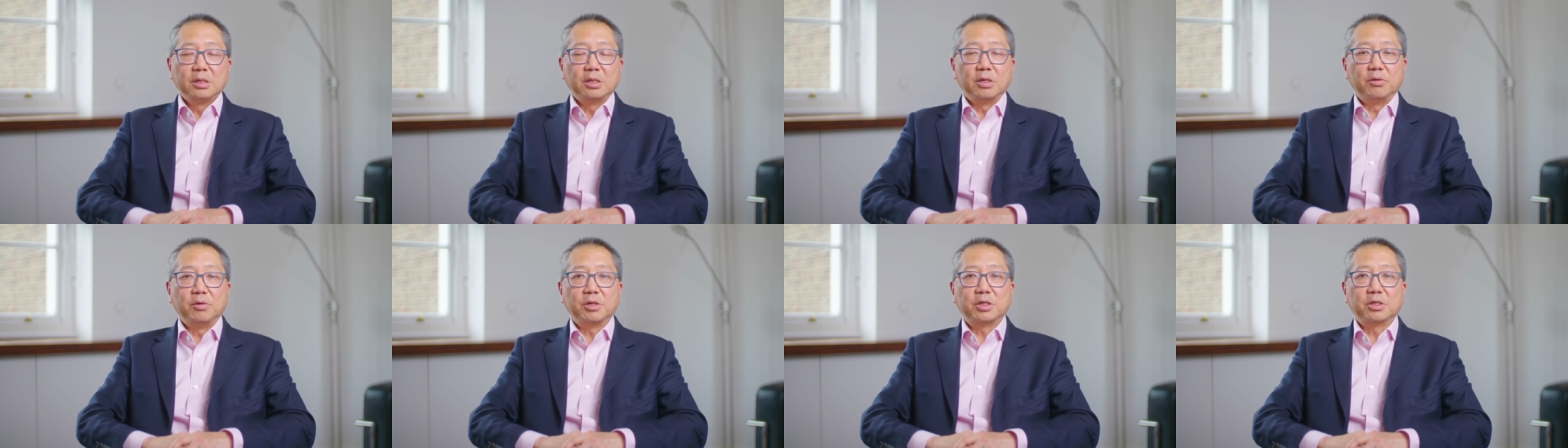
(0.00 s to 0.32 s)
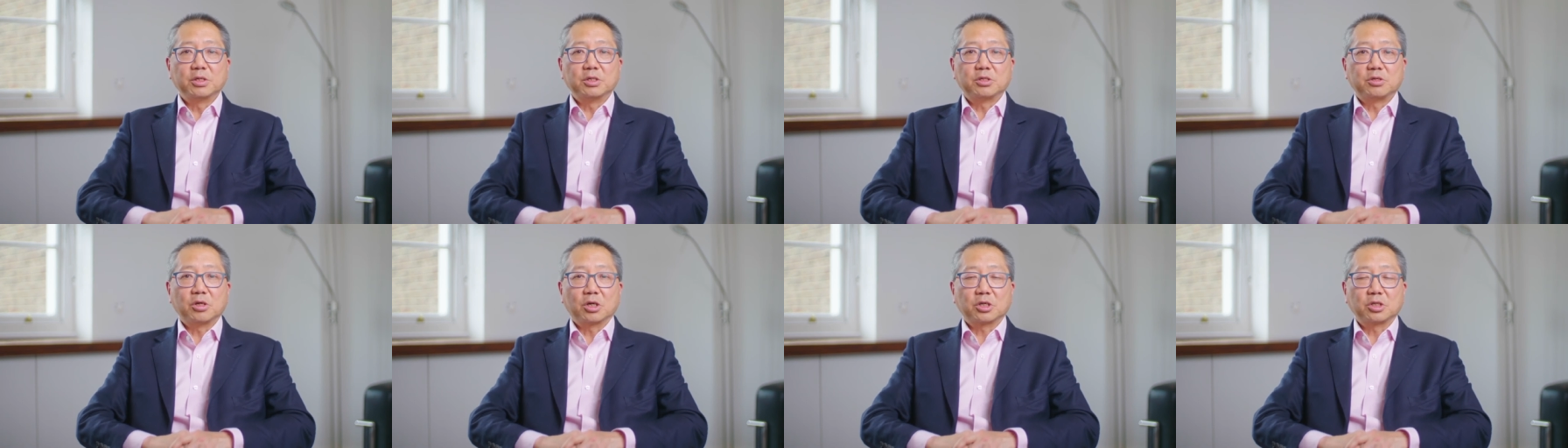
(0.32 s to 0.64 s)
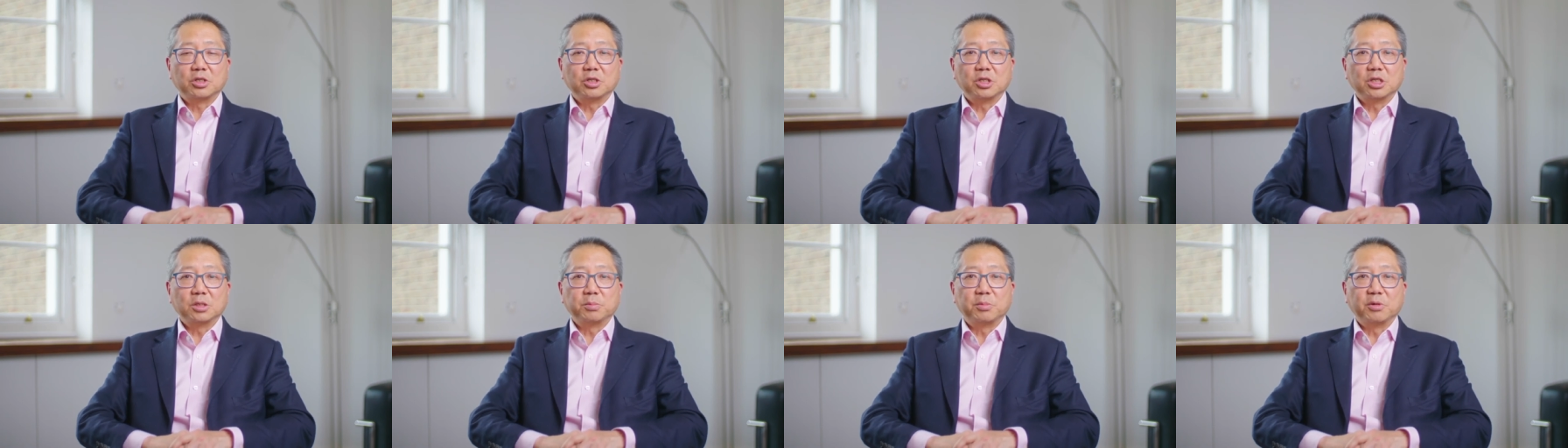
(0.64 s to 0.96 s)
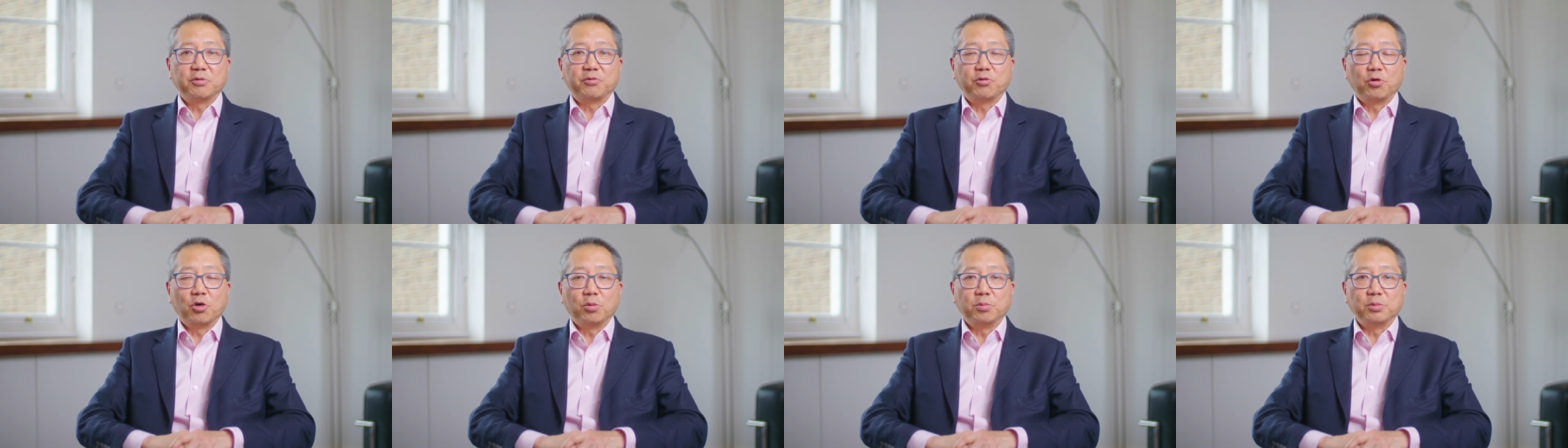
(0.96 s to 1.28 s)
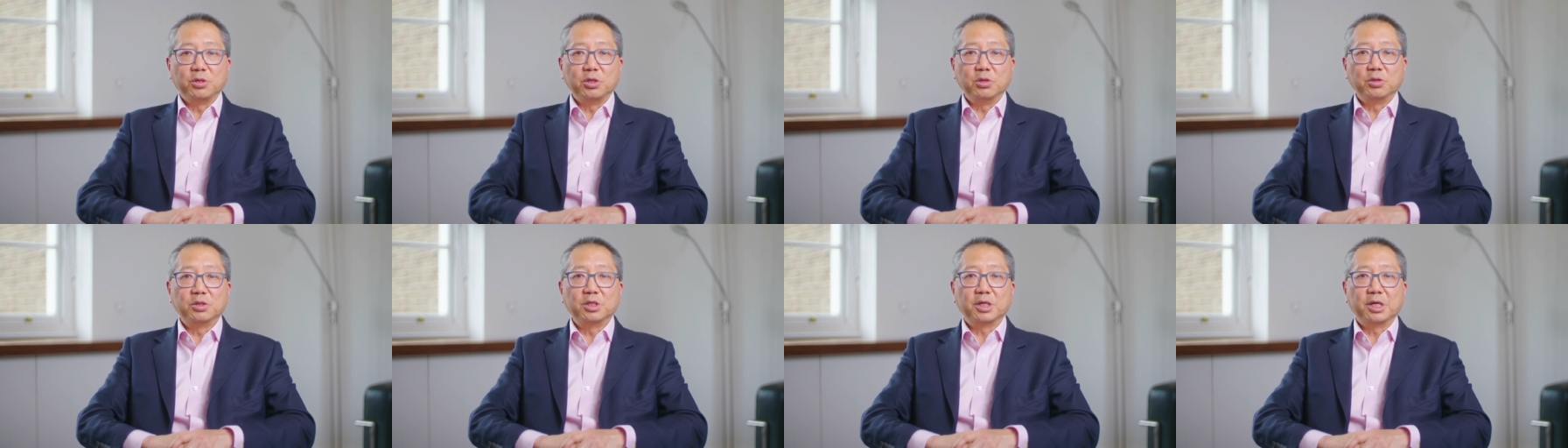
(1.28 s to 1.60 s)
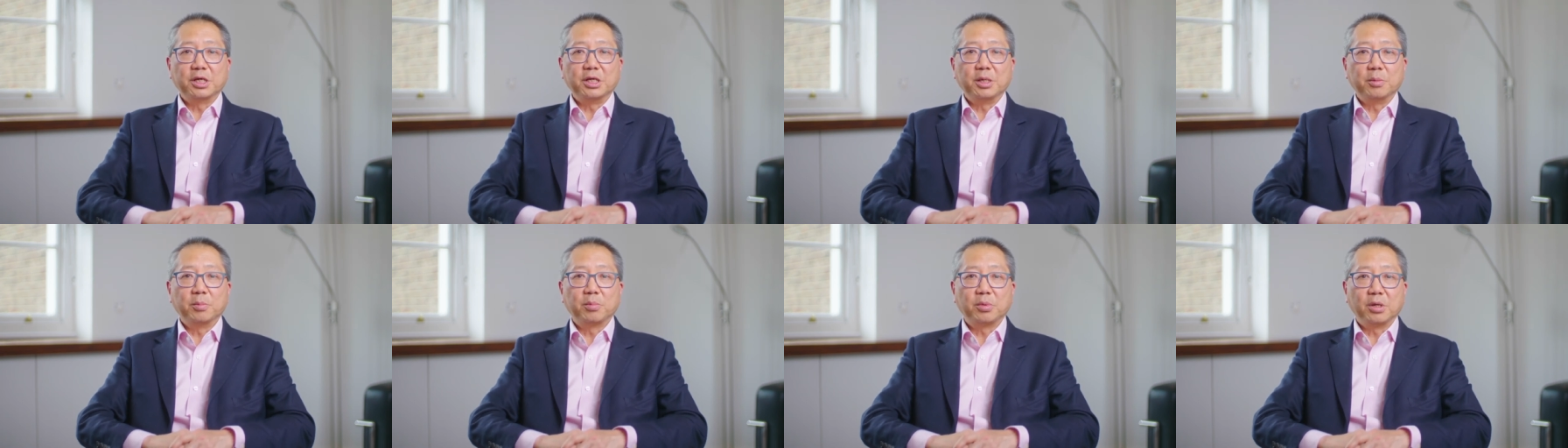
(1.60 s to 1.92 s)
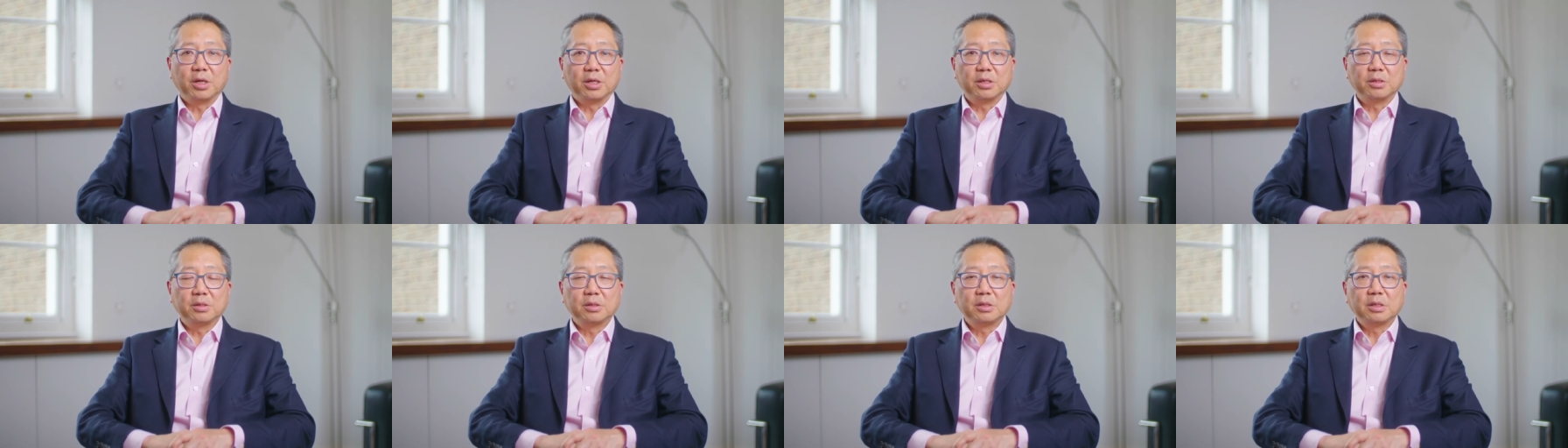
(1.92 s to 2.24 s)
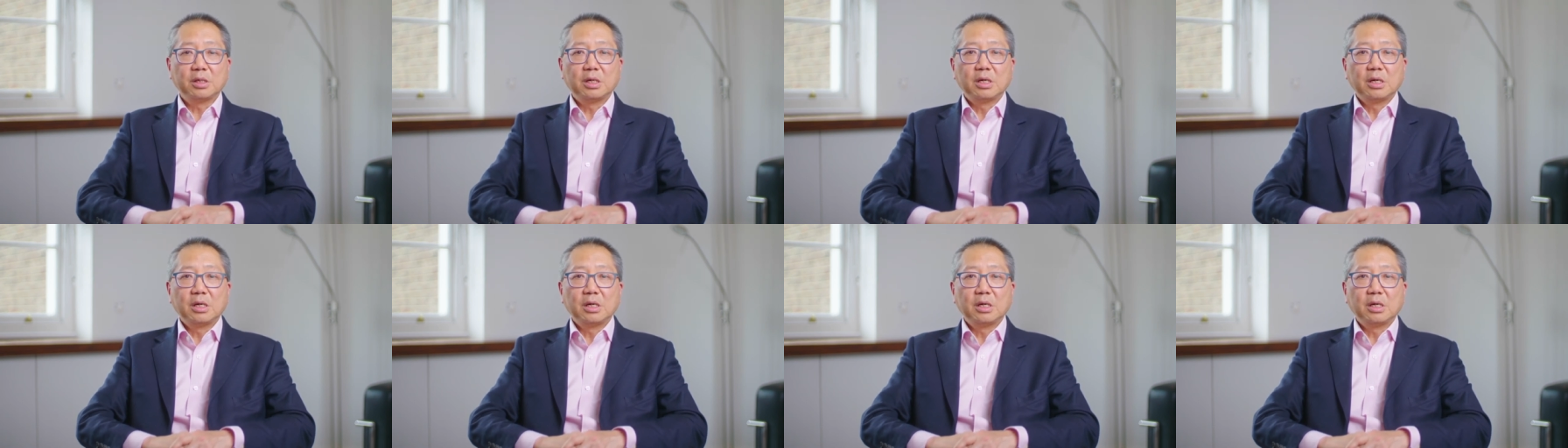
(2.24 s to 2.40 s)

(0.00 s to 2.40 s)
the reconstruction is performed using an implant